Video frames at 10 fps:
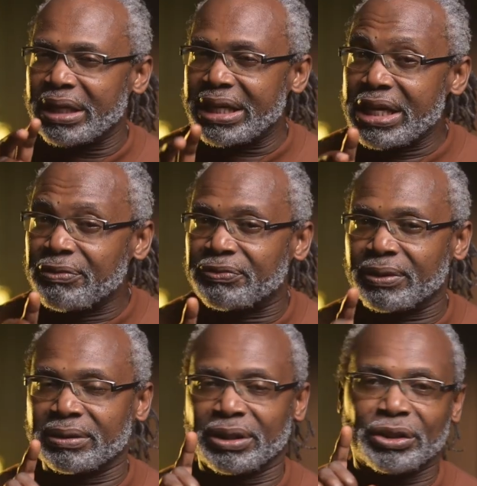if
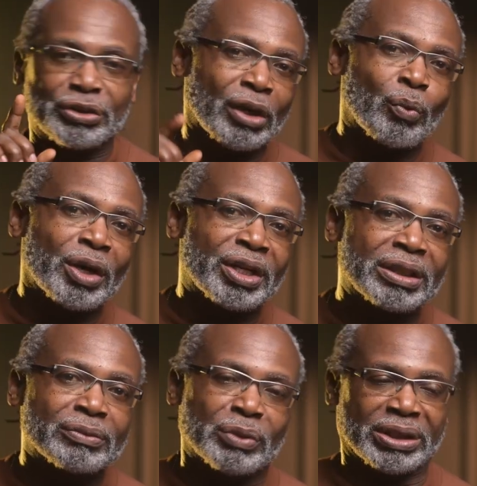you're
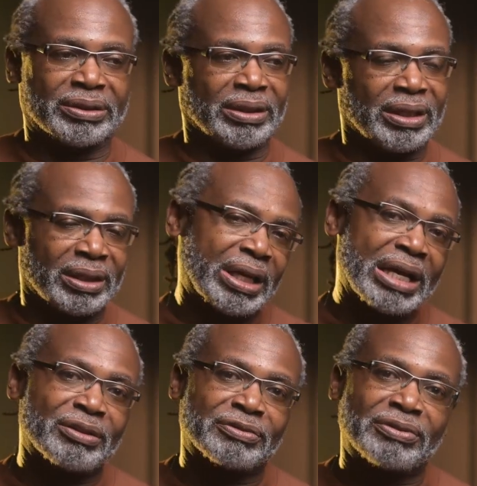working with a
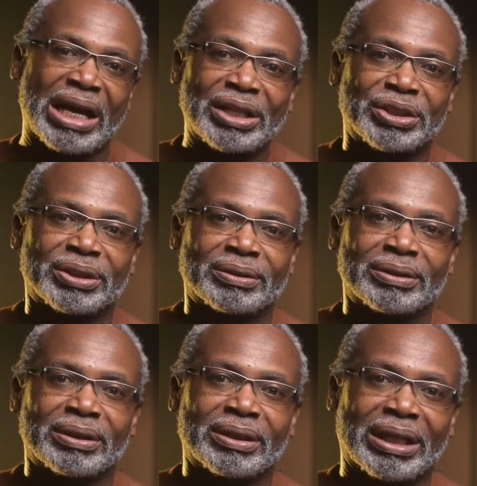kind of flash
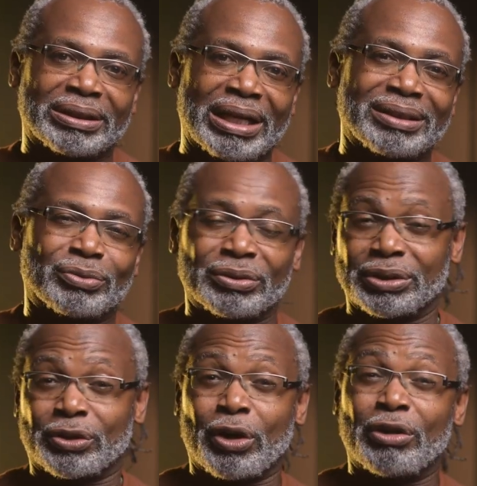that has what we
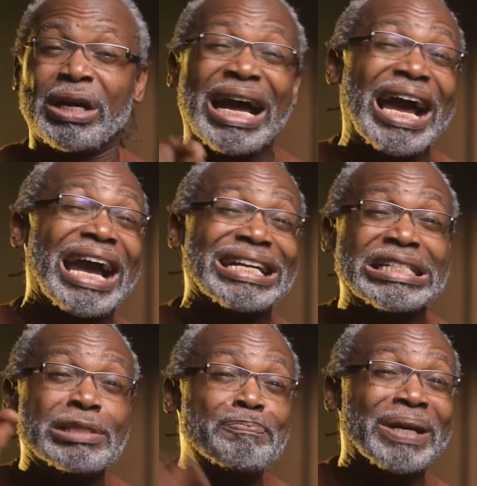call high
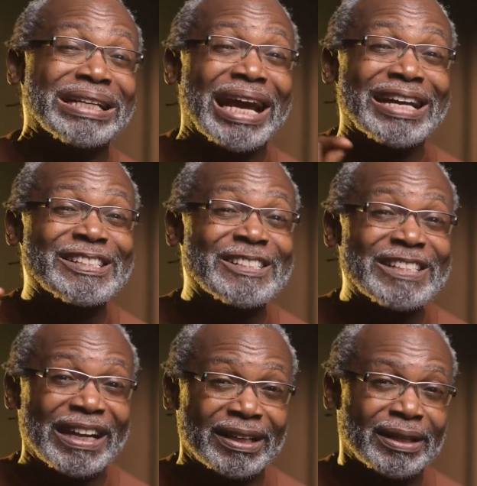speed
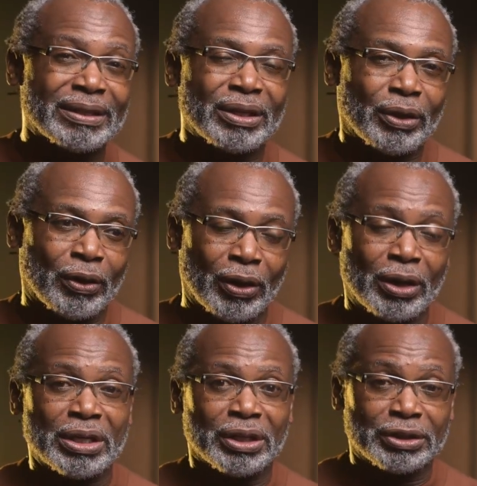sync,
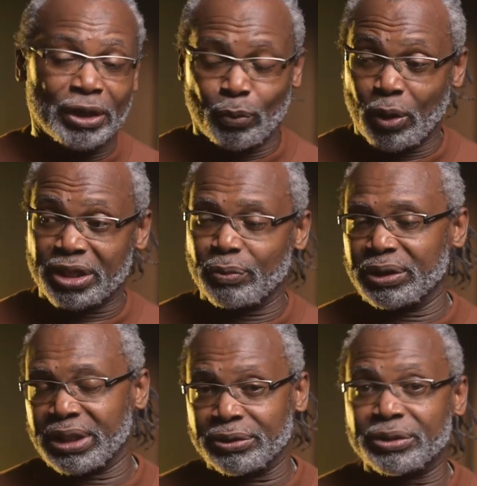or you're working
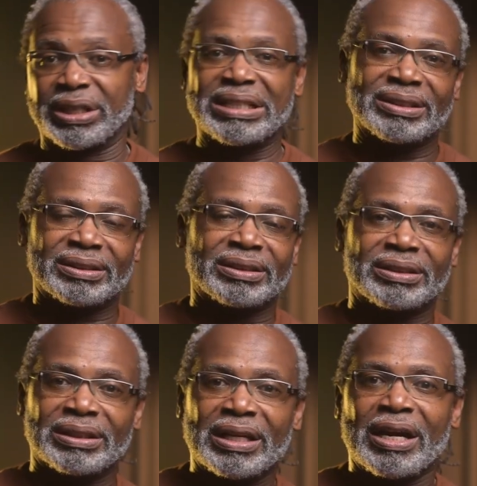with a neutral
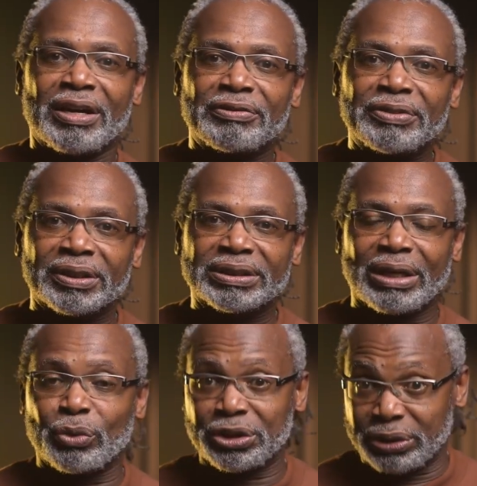density filter
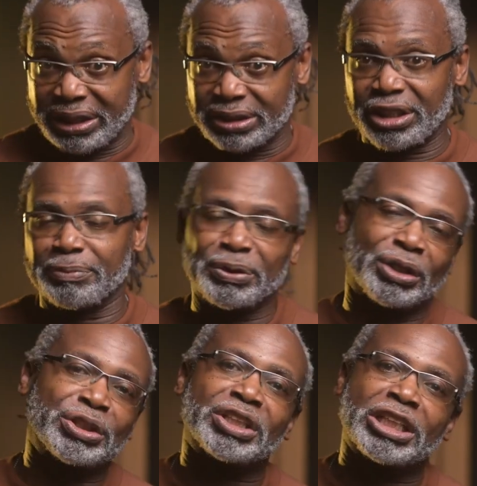which can keep your
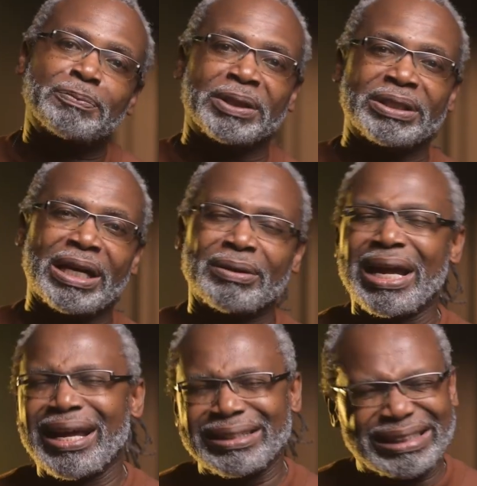shutter speed down.
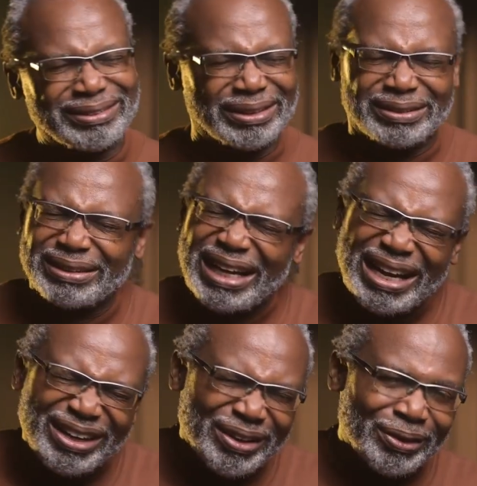This is
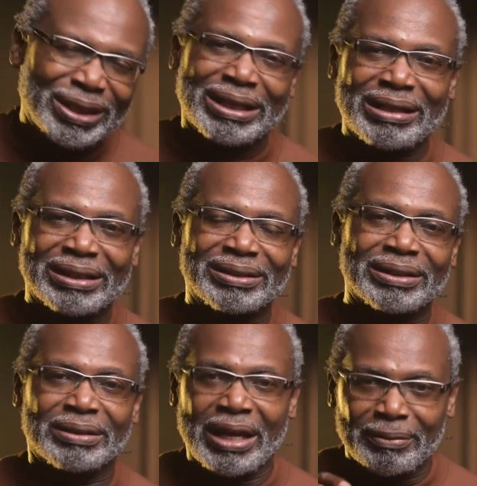another
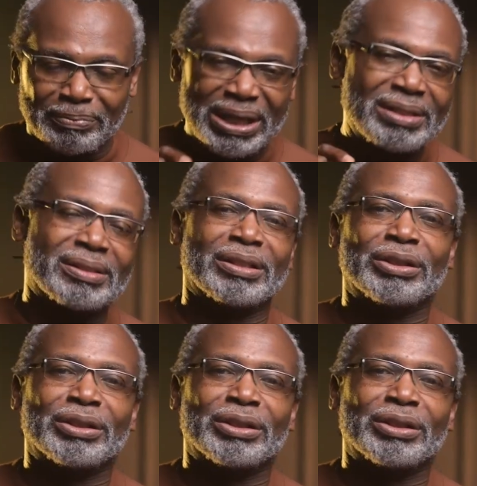lesson. Please,